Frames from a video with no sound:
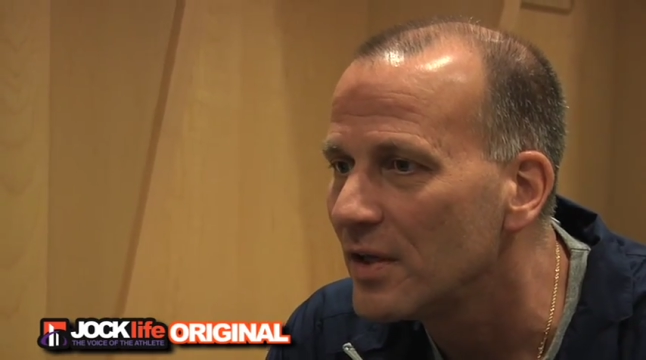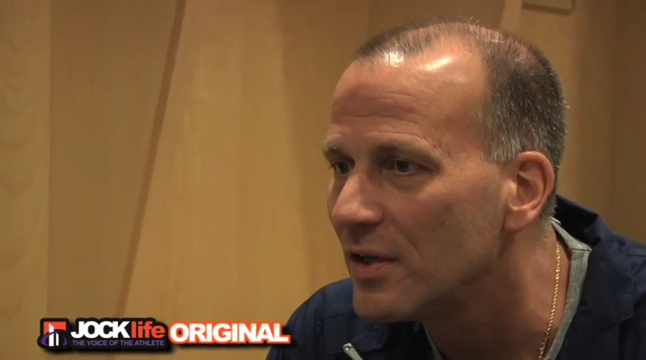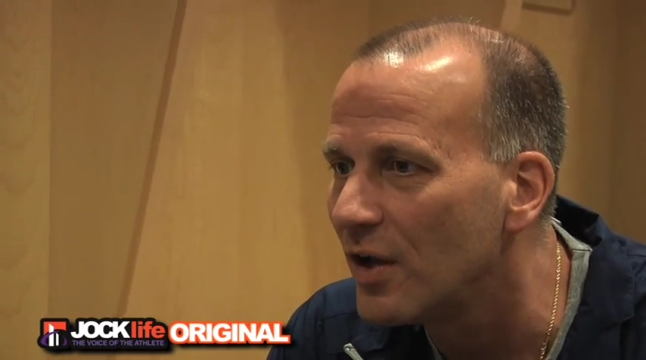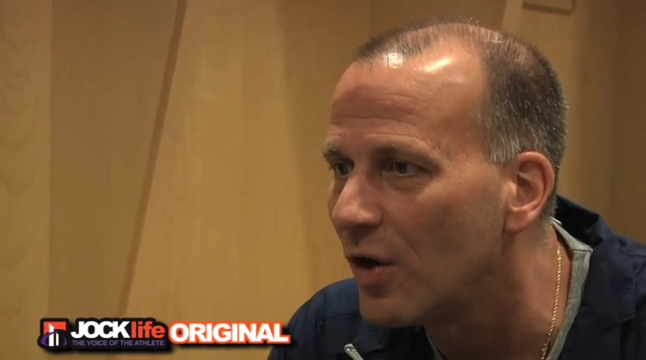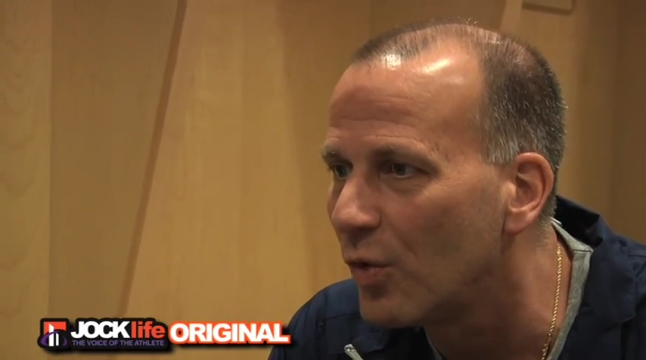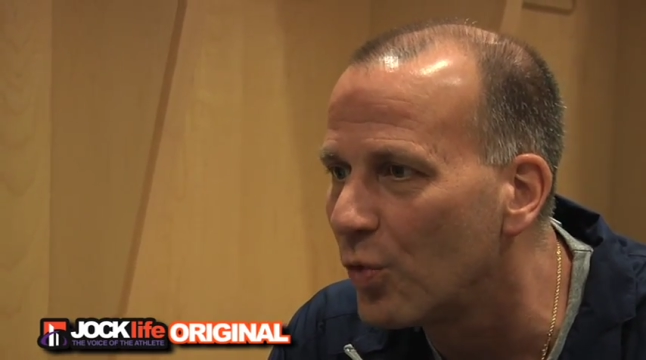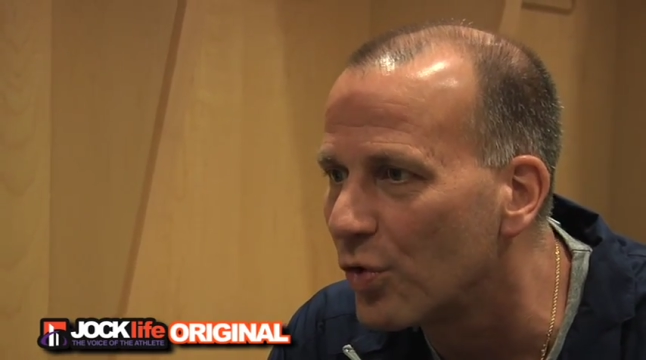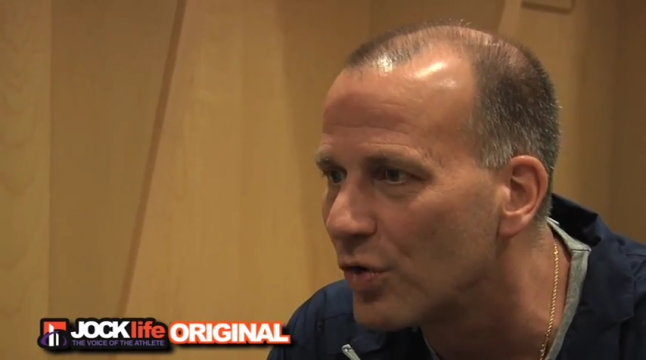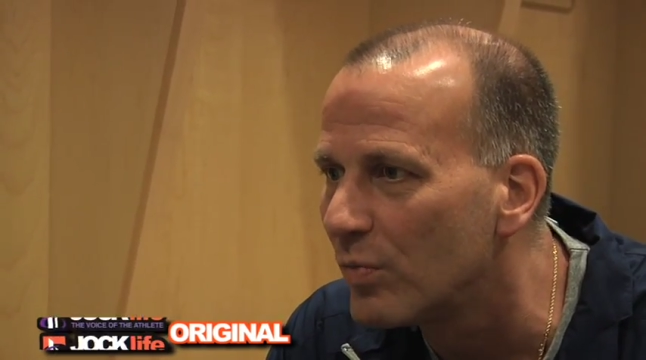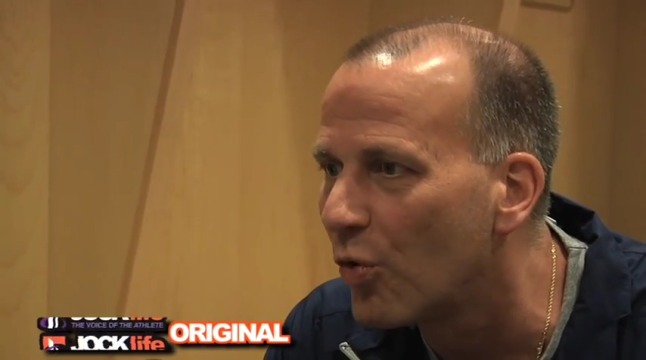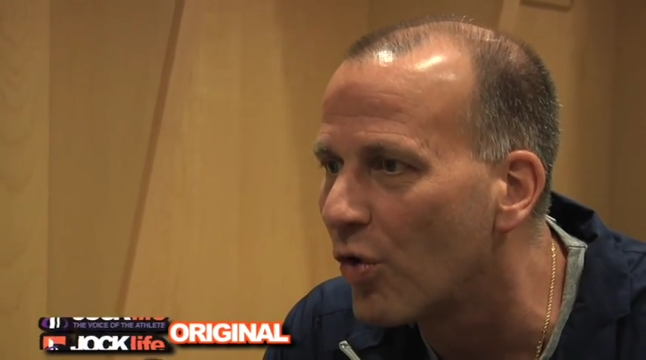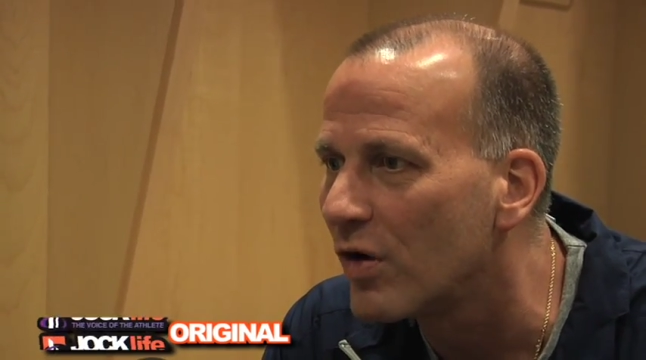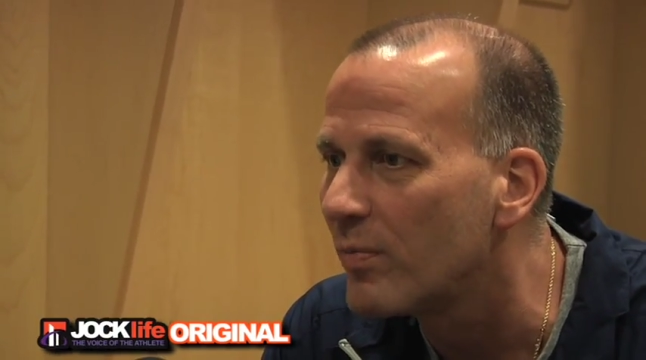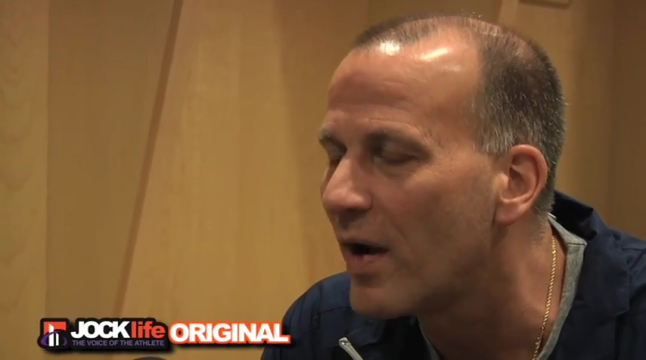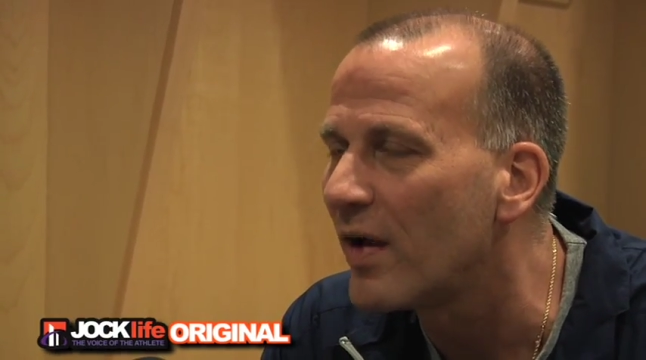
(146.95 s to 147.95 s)
we're
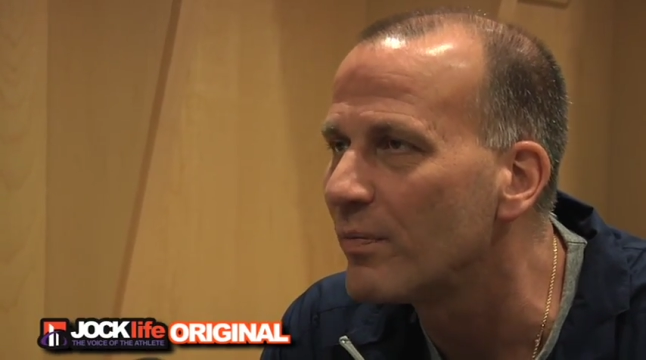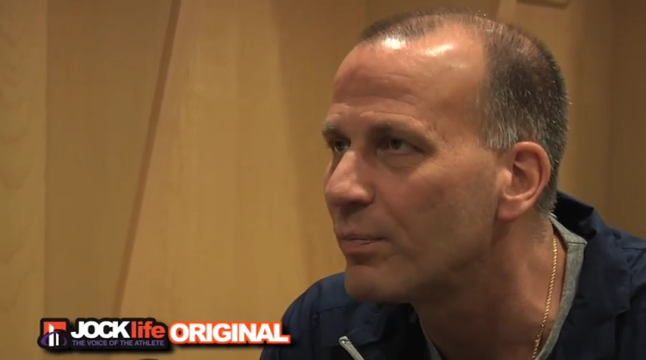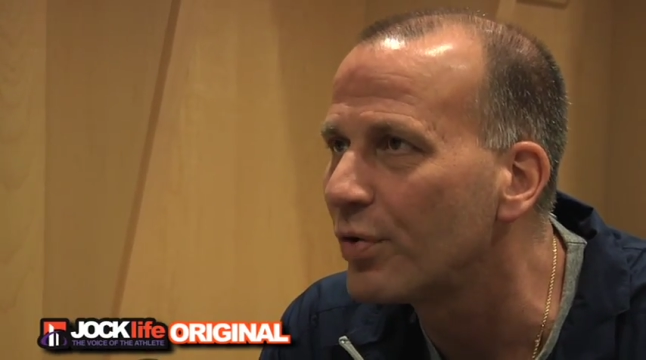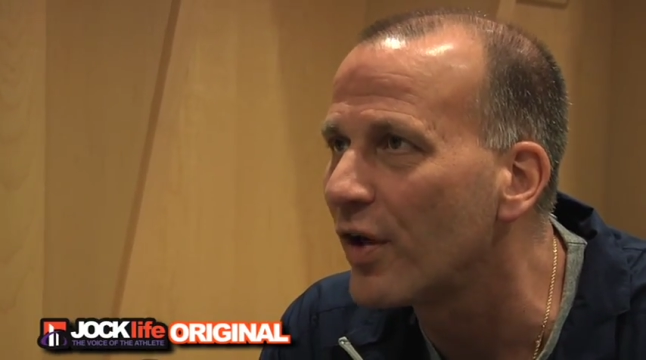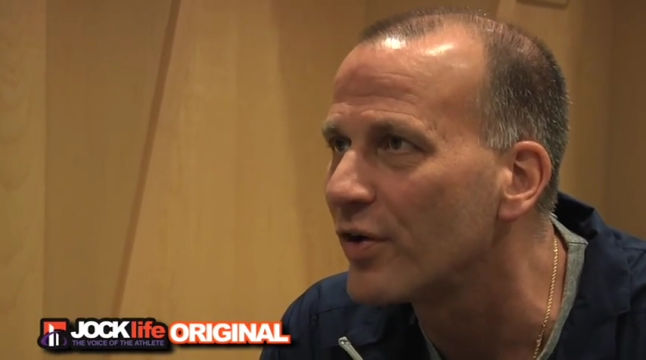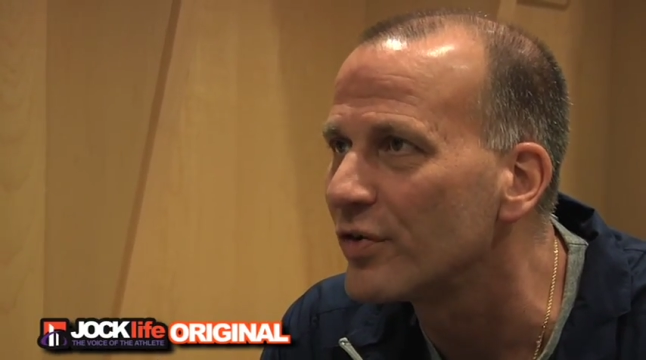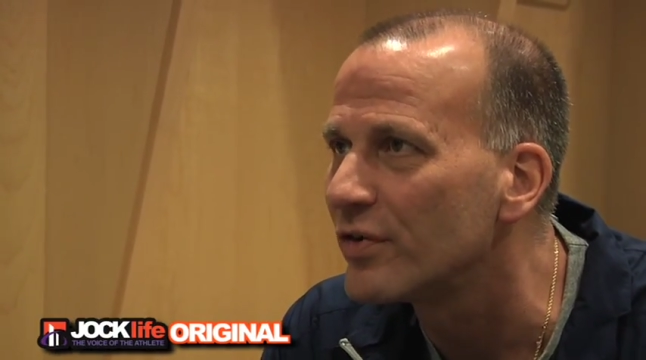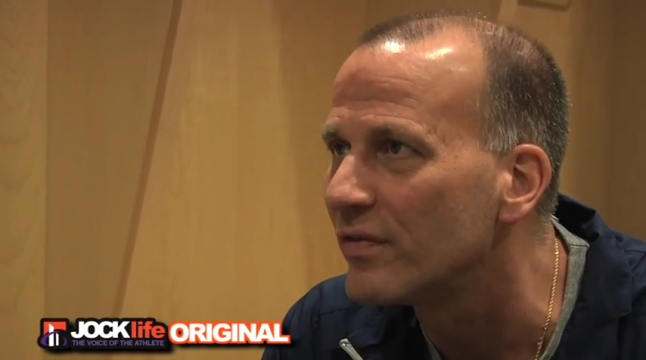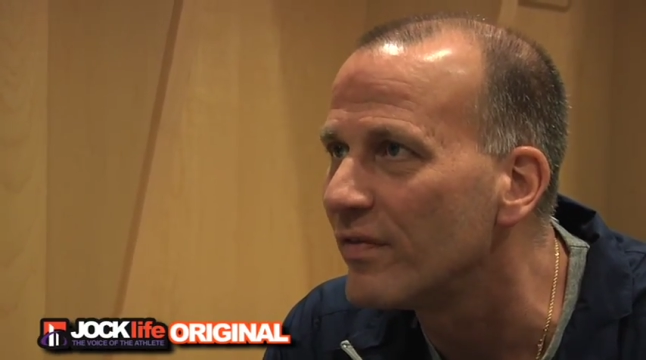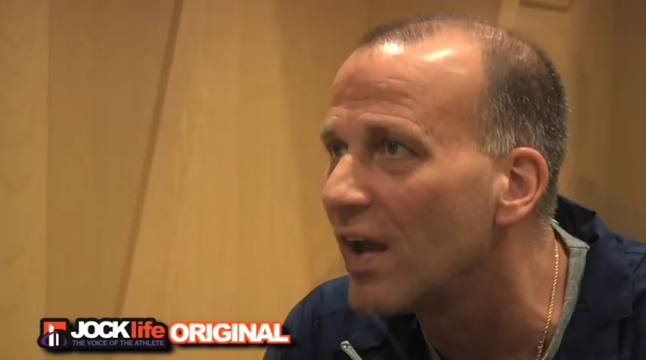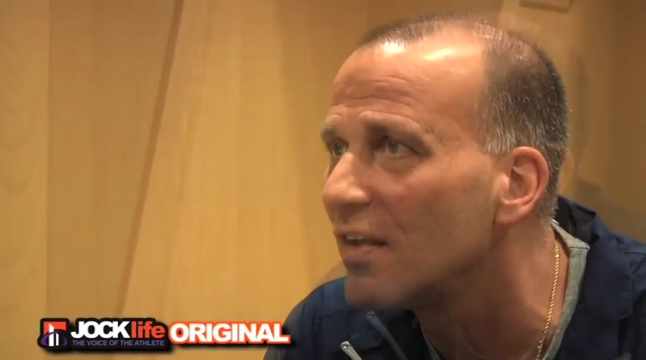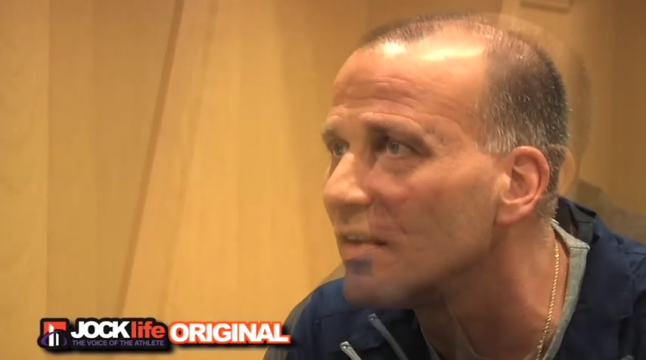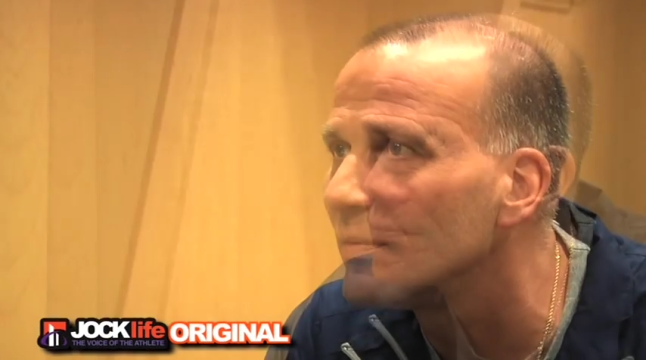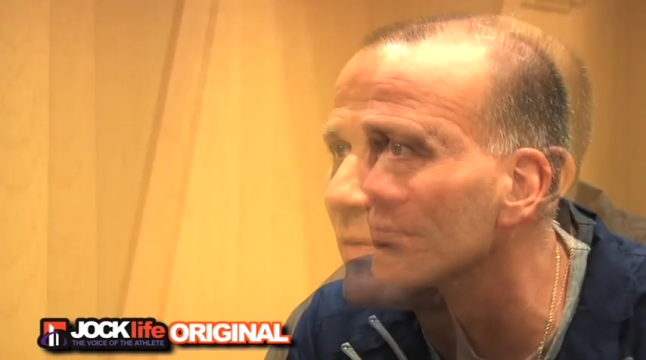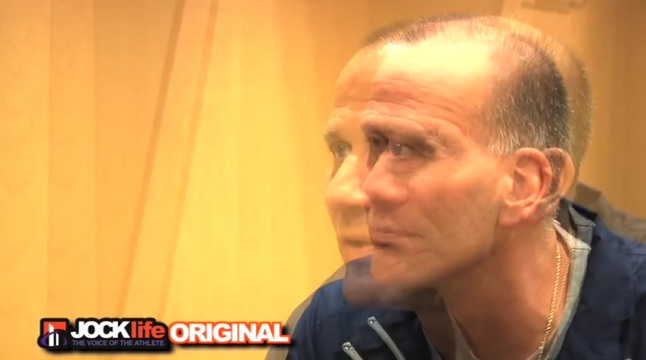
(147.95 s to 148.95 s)
more about player
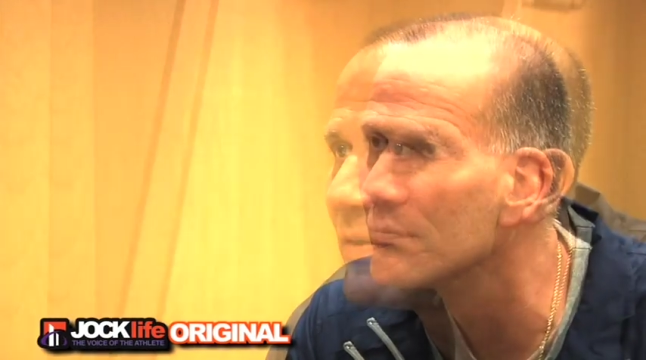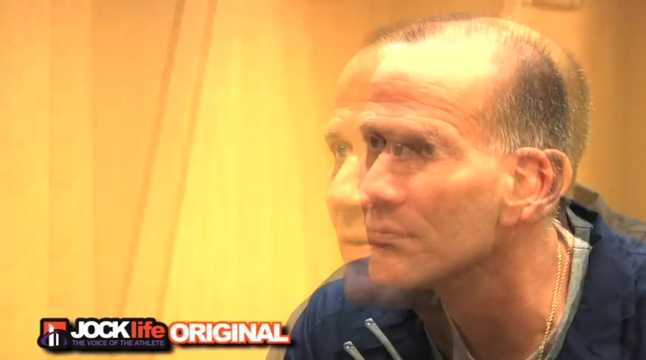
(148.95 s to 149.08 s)
development.